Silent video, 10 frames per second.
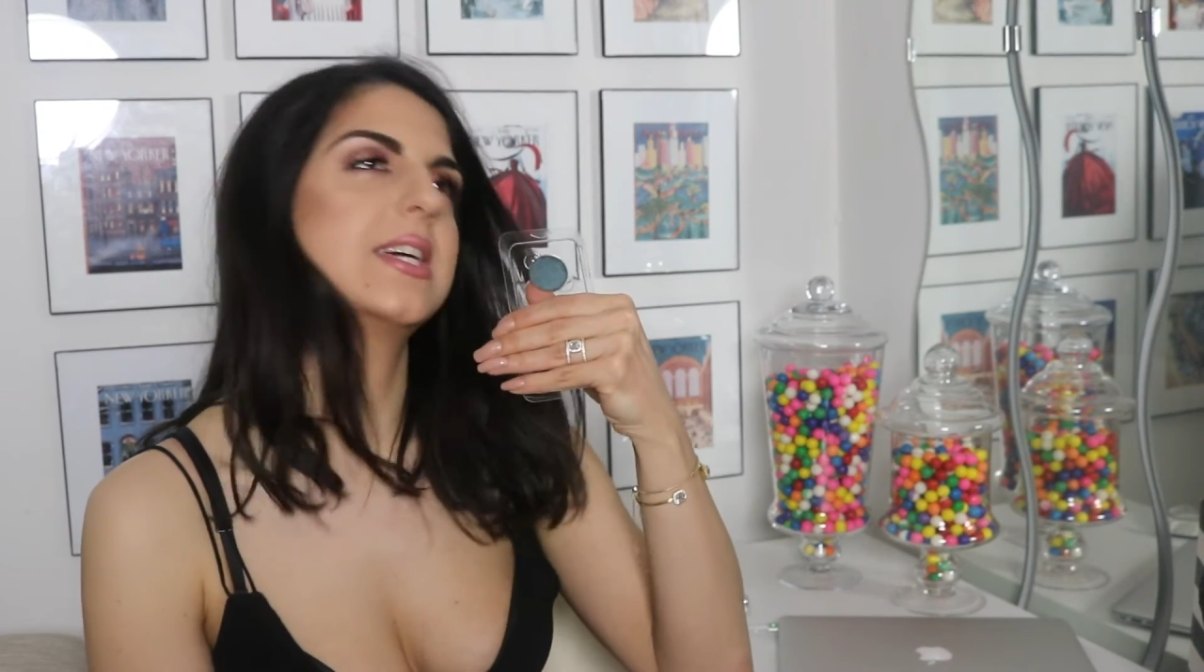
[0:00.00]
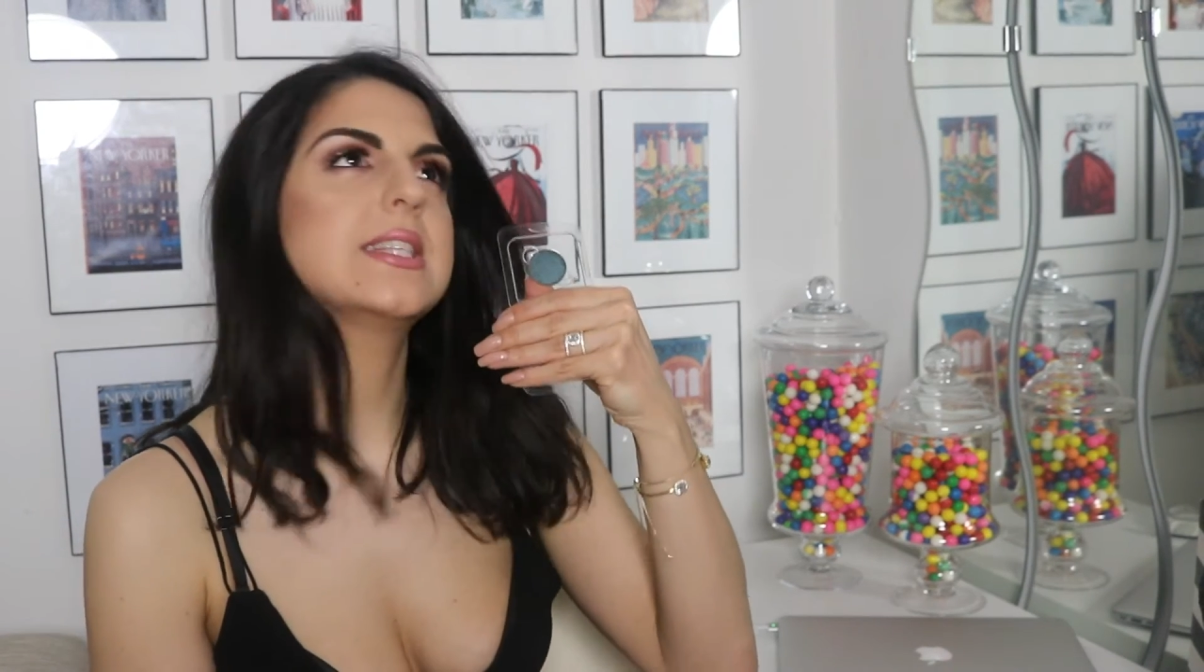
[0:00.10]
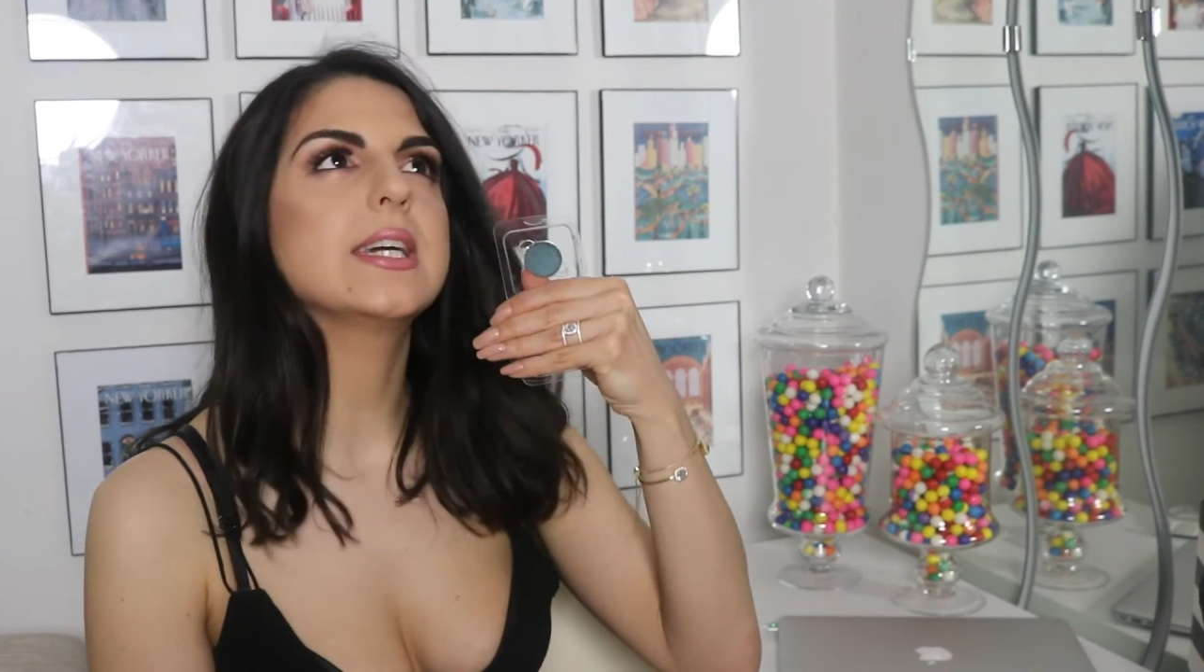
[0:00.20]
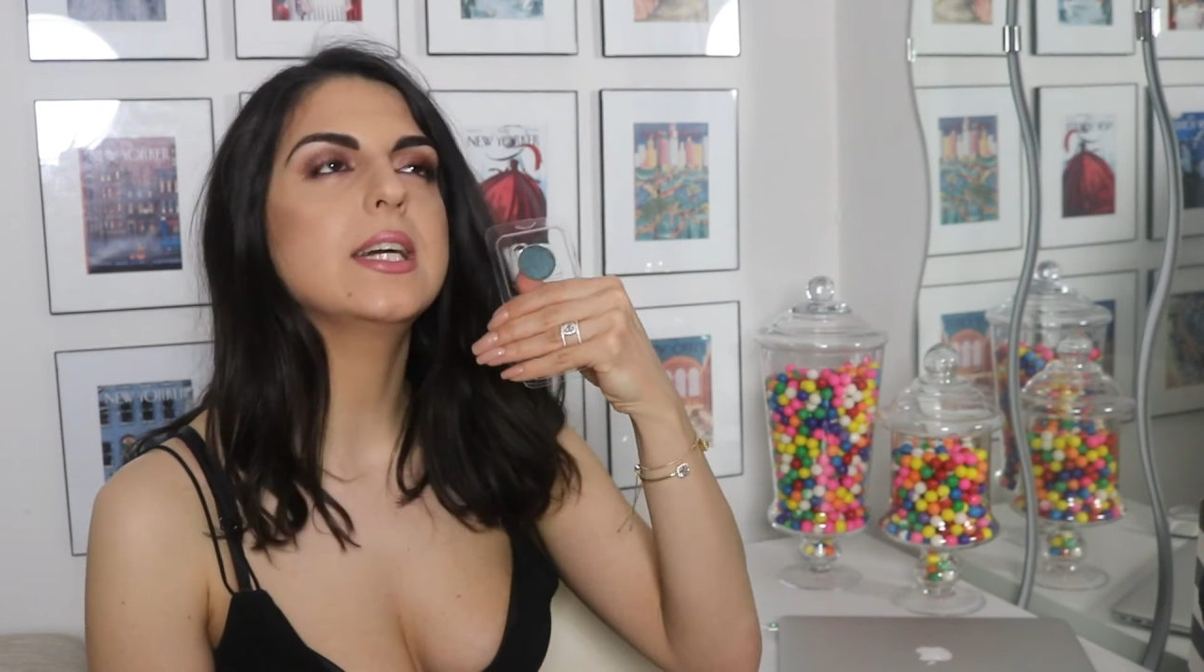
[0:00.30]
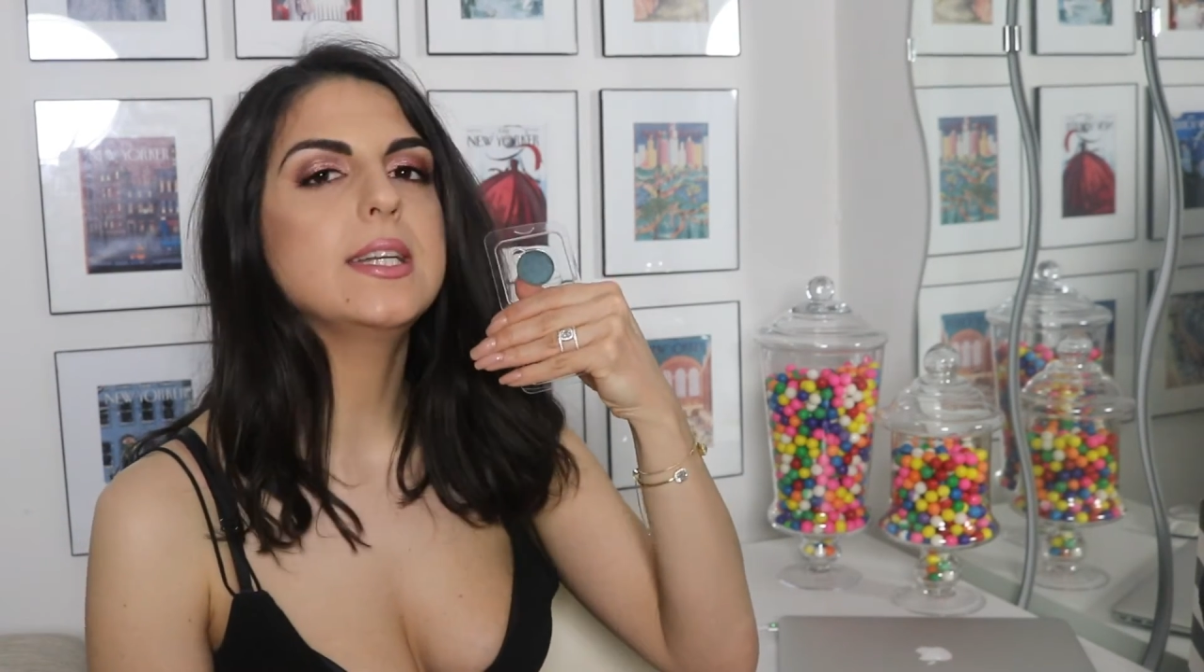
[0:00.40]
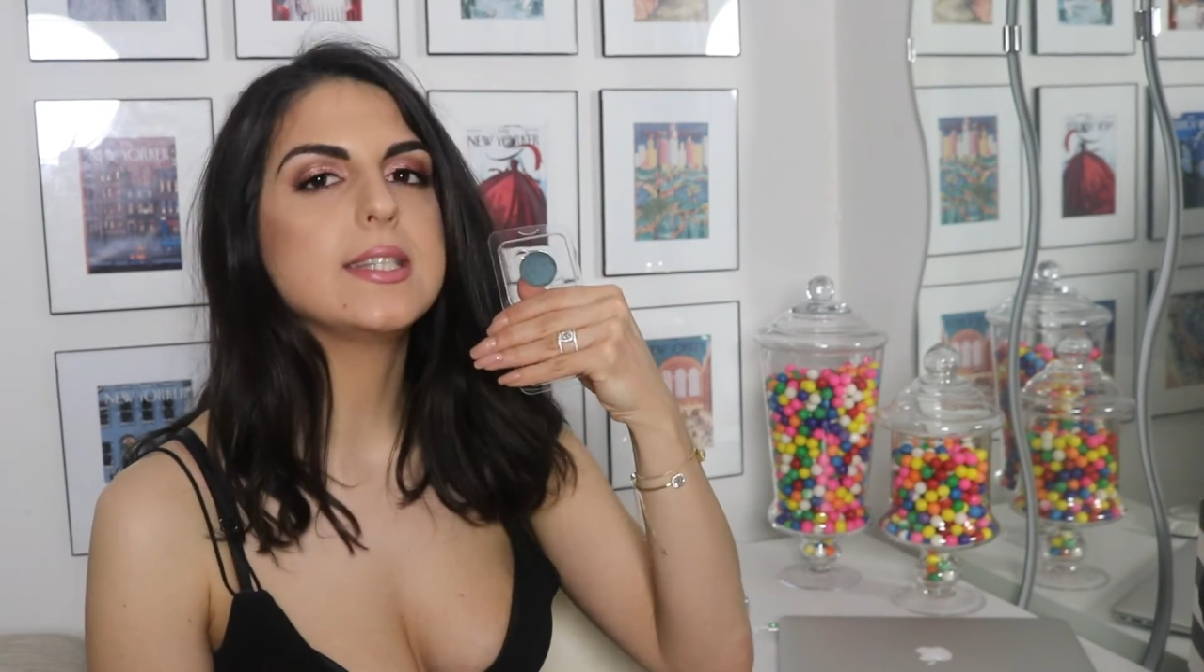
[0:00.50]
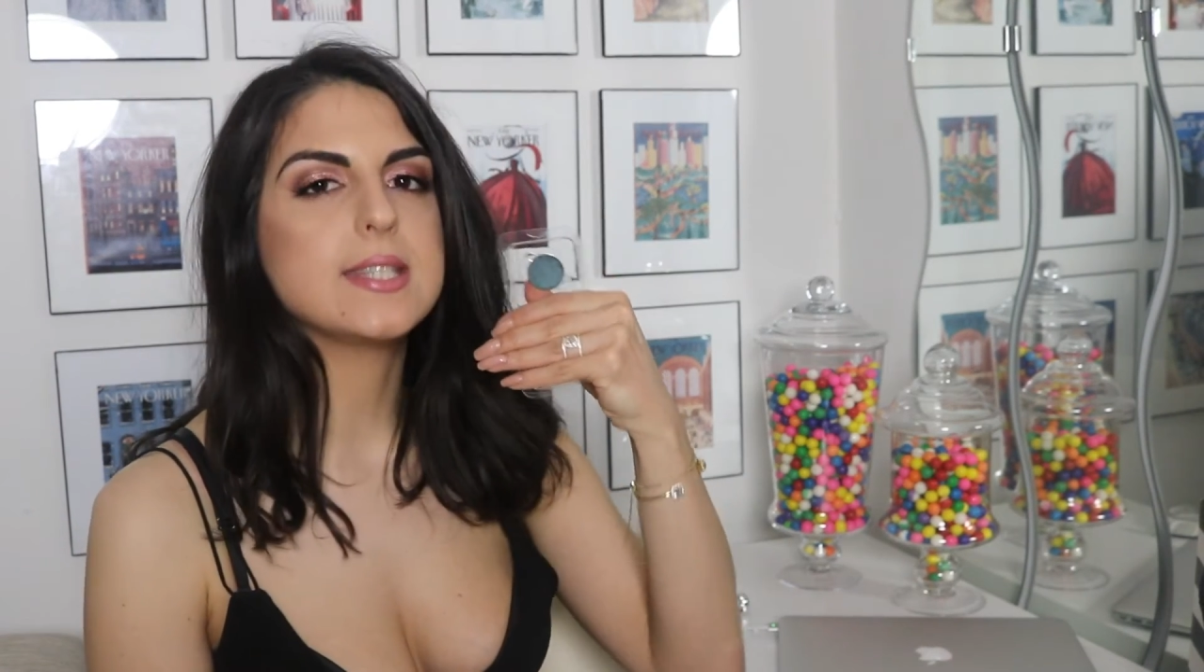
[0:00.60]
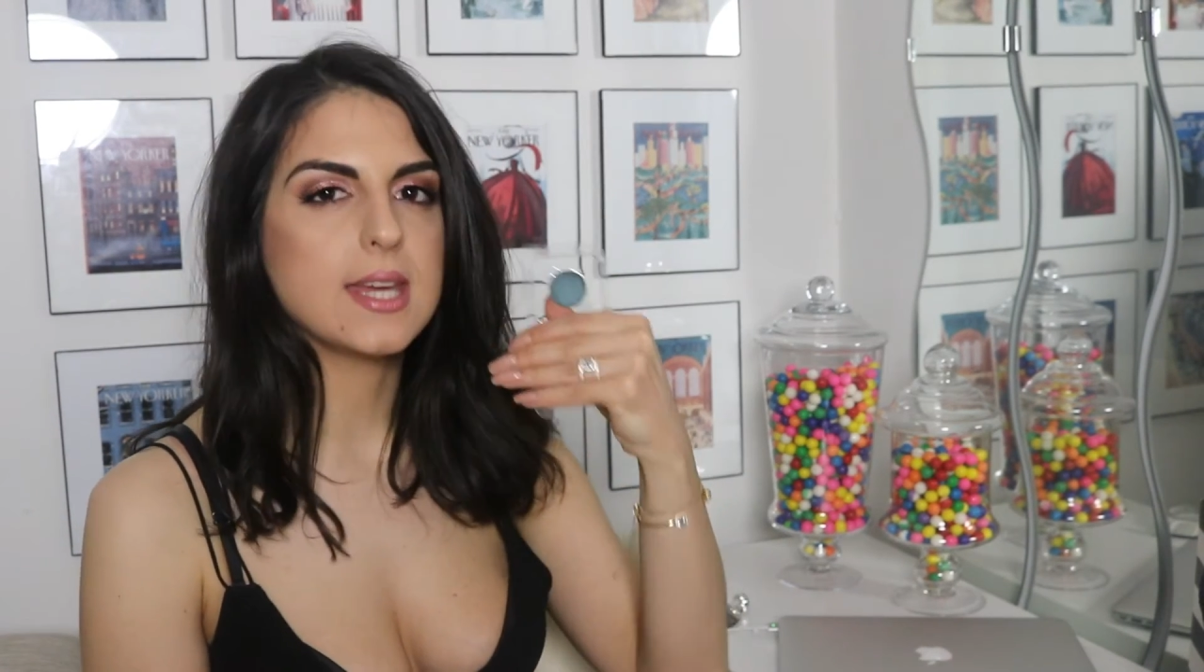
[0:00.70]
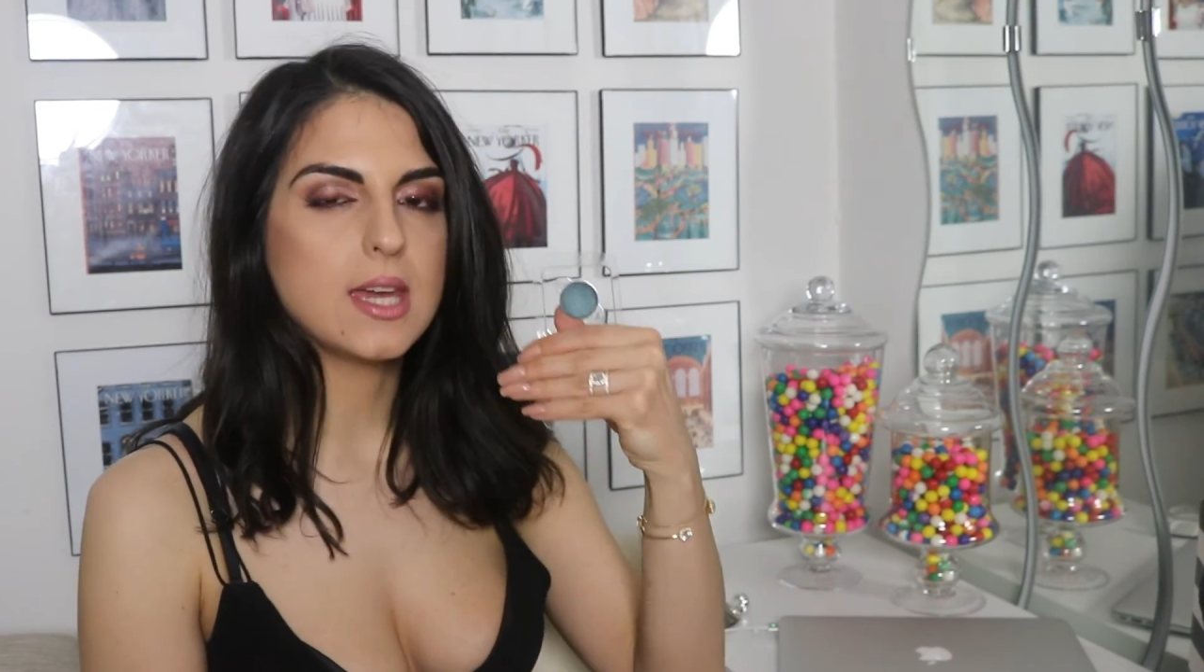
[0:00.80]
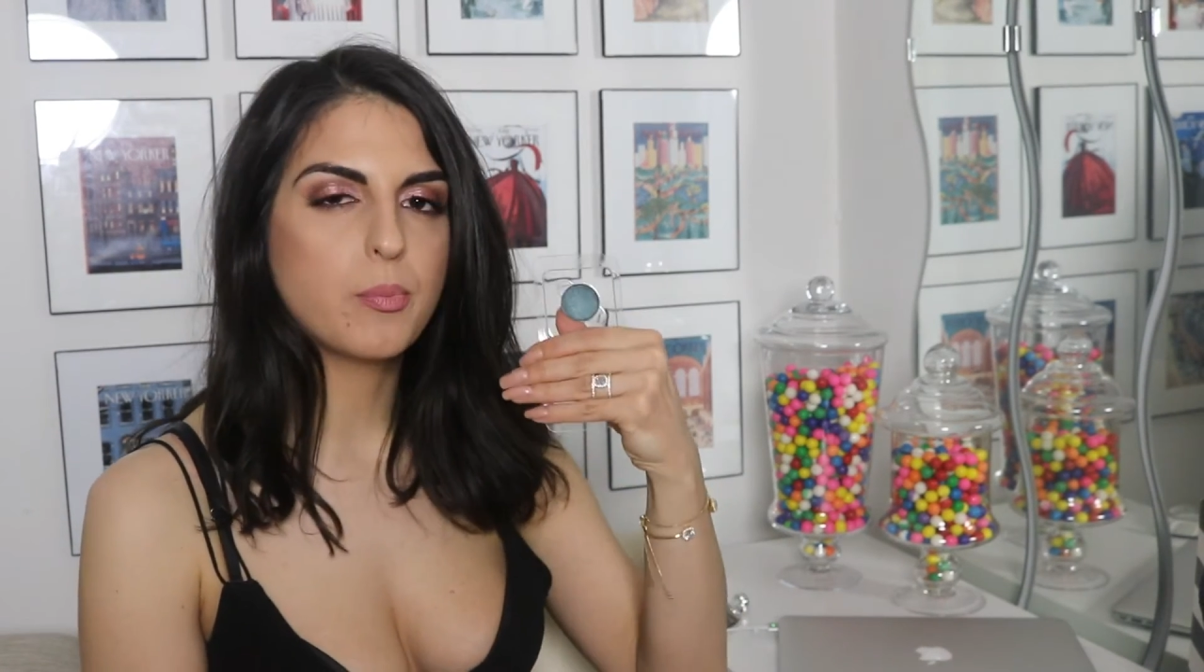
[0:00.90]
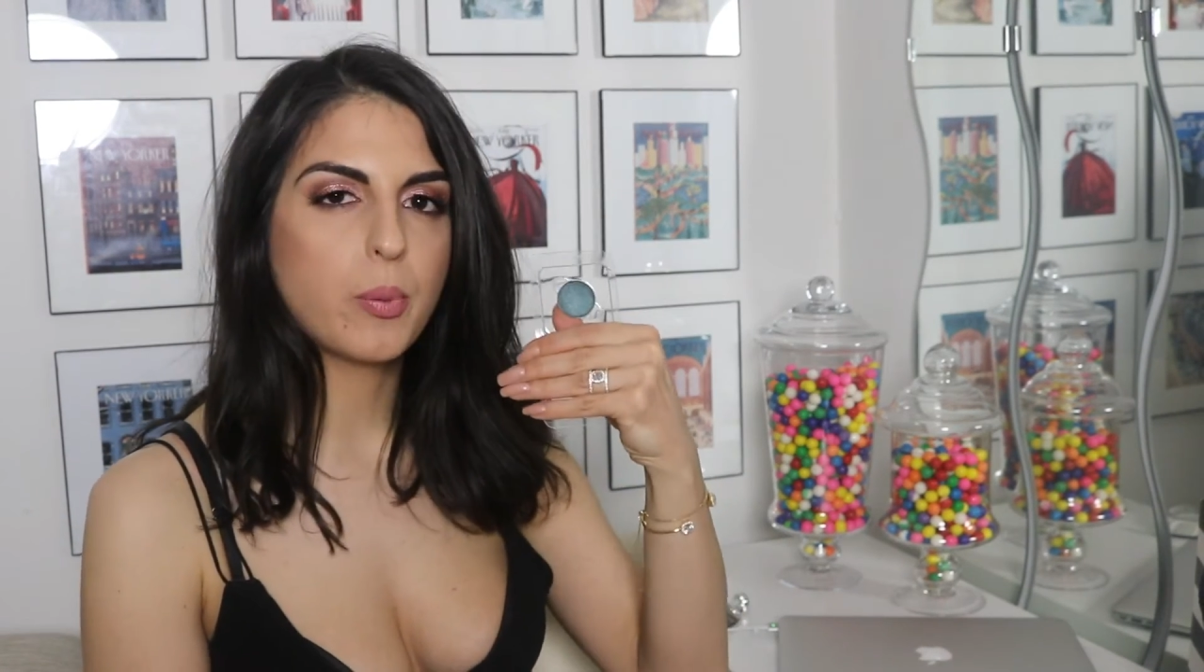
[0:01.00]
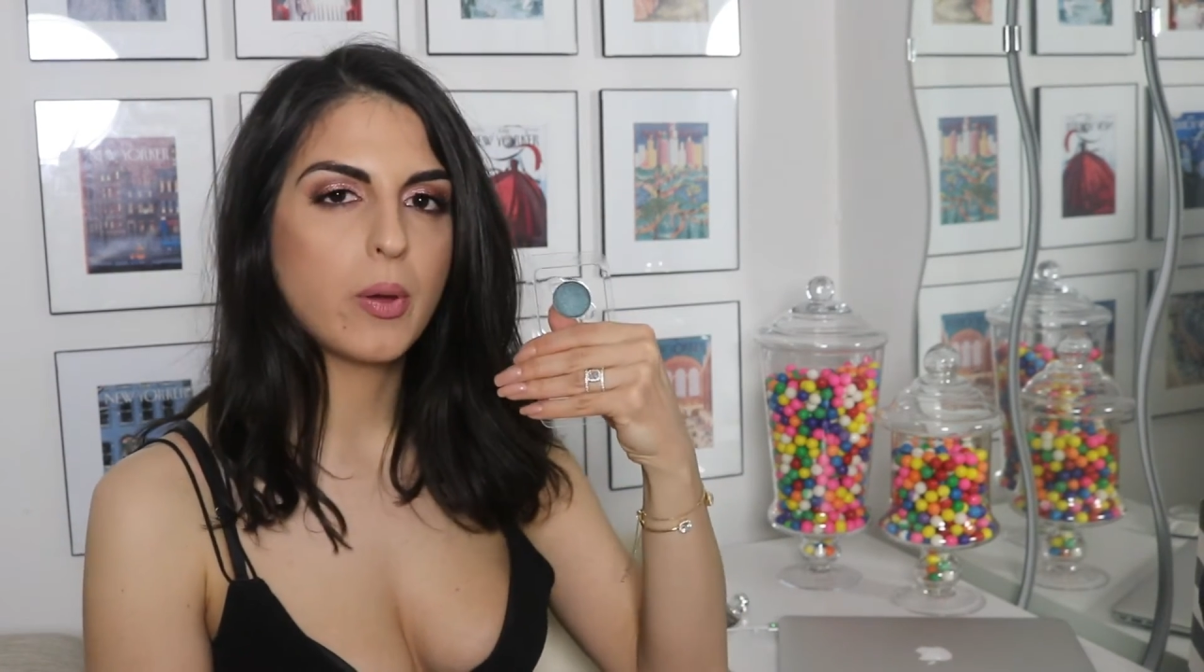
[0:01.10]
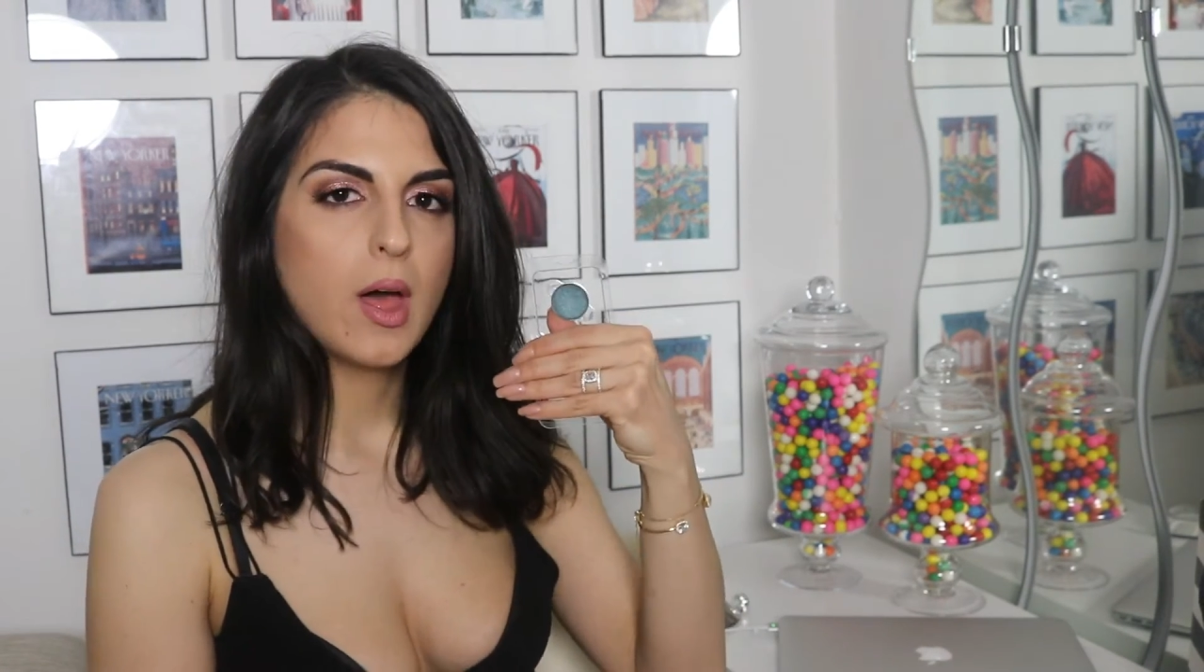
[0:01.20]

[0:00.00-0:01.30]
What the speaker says: It's like a deep